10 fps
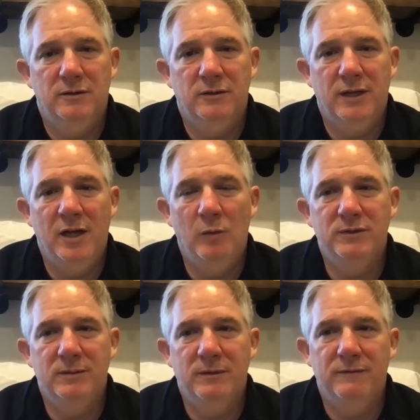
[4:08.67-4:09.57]
so it
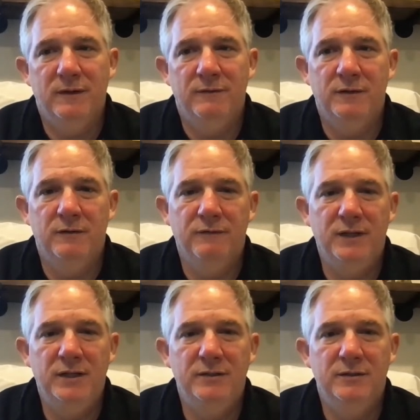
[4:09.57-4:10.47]
helps them if their
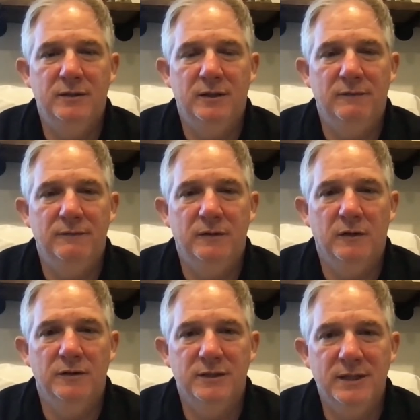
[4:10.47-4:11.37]
fees
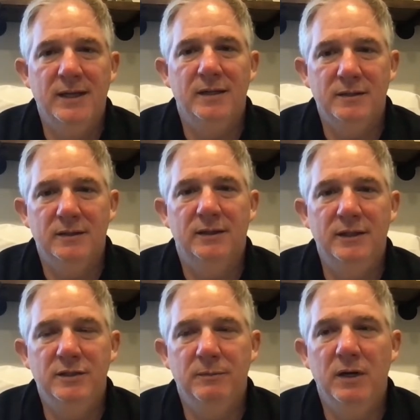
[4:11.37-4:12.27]
are set
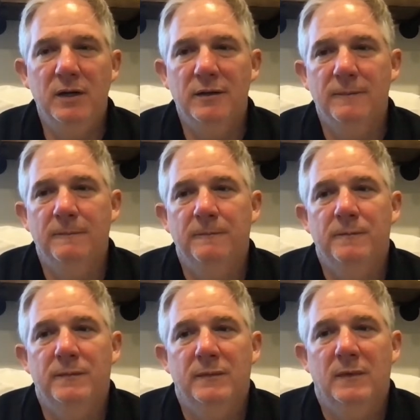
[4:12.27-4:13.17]
each month.
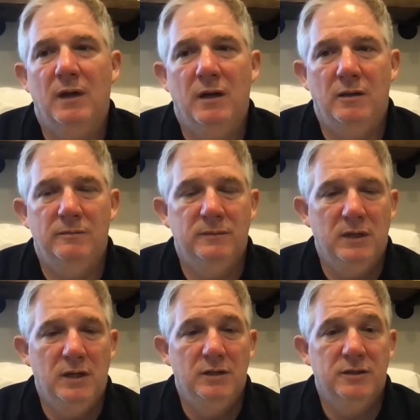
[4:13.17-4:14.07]

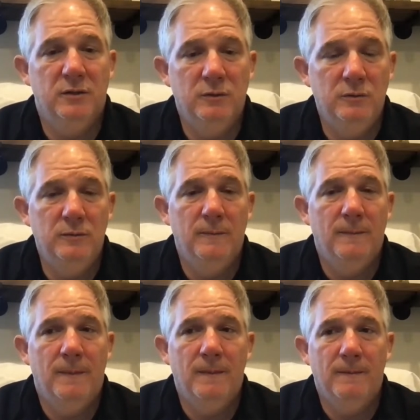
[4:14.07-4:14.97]
So
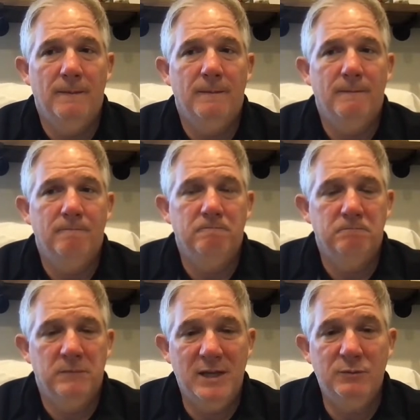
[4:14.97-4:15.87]

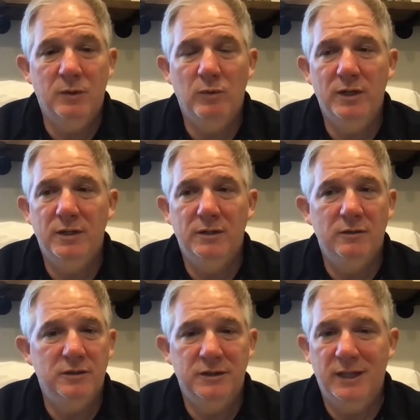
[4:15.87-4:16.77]
that's one way you can
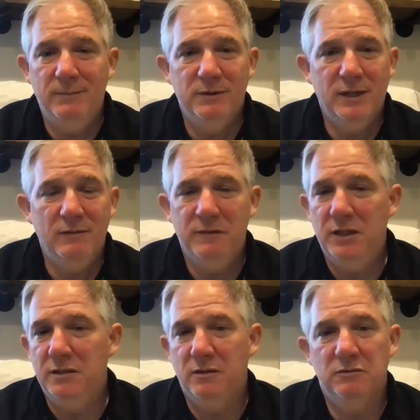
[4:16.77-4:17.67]
do it. Just keep your same
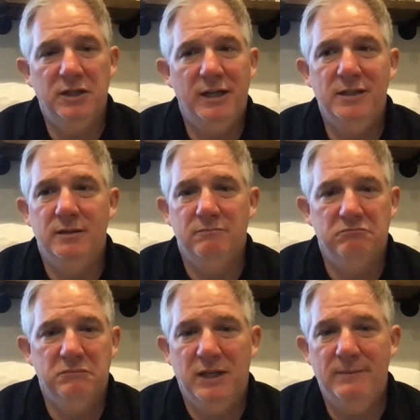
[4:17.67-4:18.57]
fees, don't change it.
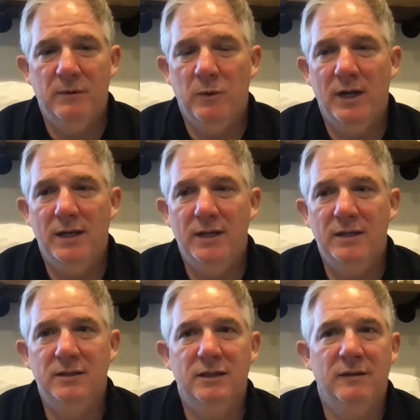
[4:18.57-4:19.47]
Keep it the way it
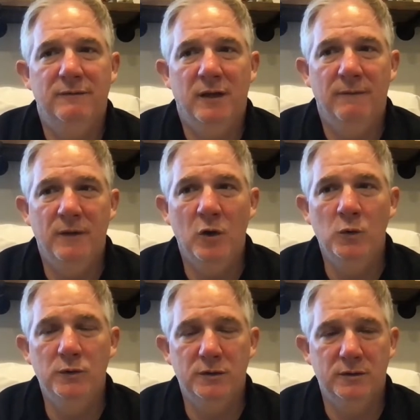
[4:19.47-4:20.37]
is. If
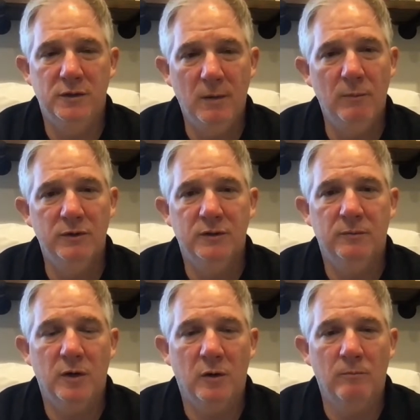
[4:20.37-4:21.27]
those numbers
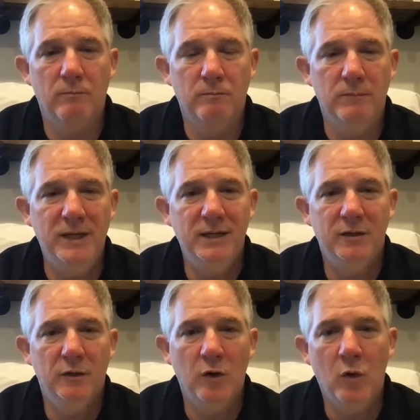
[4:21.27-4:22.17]
are
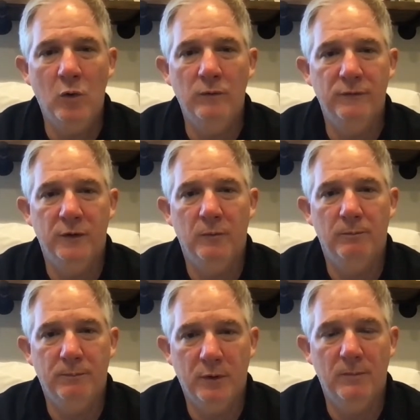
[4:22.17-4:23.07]
meeting your goal for
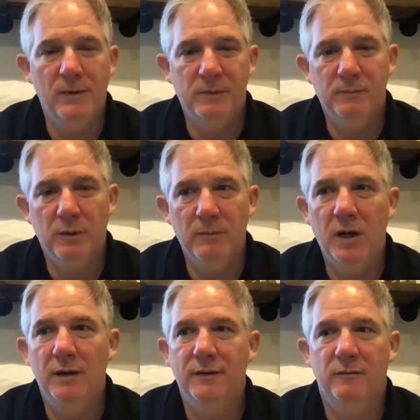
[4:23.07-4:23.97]
your per member per
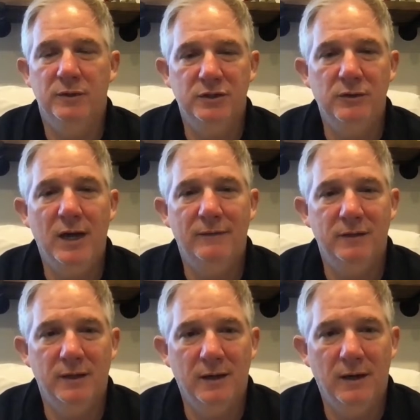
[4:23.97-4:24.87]
month, what you
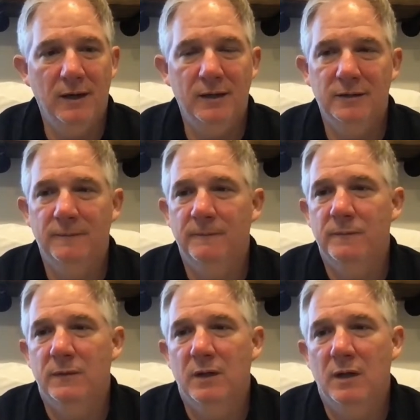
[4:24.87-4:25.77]
have to collect.
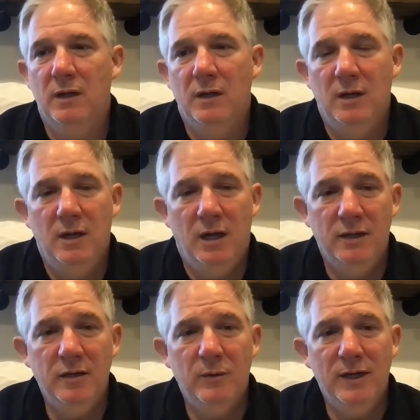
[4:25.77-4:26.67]

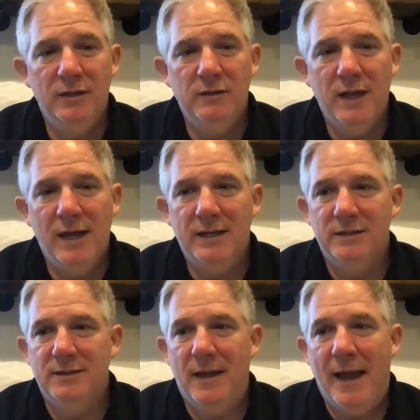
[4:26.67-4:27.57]
Another way to do that
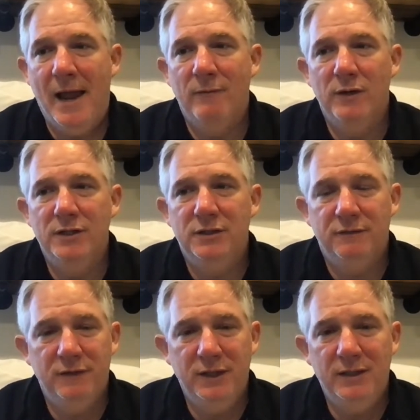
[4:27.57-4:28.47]
is the
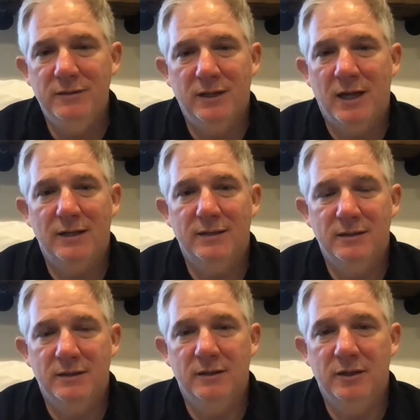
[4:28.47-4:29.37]
average fees, like
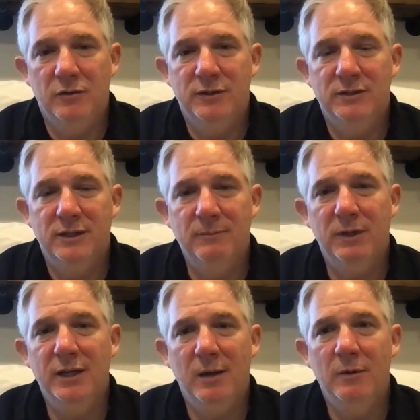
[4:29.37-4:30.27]

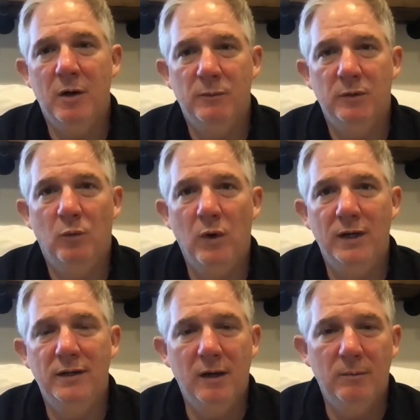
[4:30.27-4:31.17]
simply coming up with
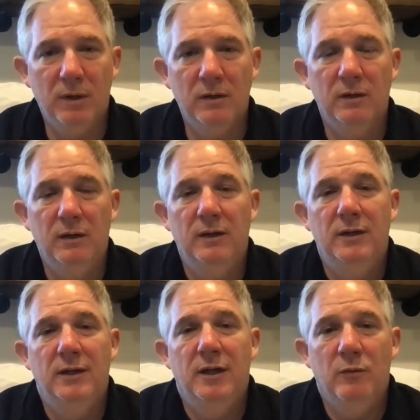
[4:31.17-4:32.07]
one number
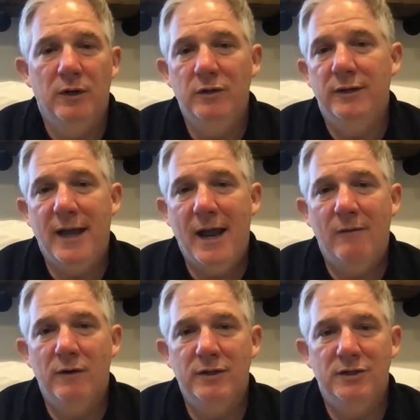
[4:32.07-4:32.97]
where you can
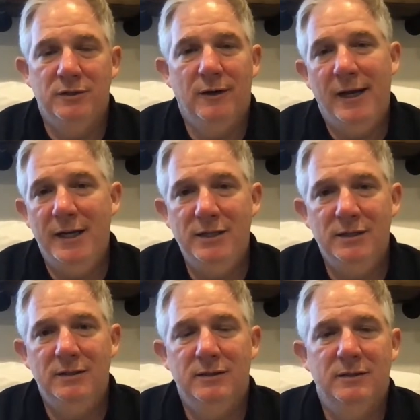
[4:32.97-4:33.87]
average your
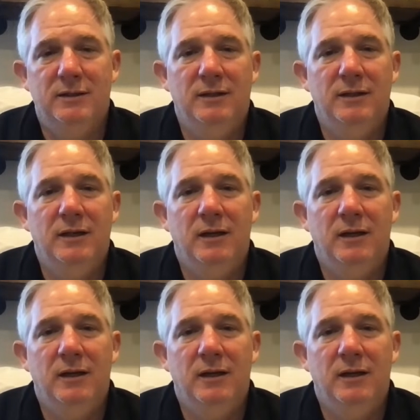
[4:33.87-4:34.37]
ages,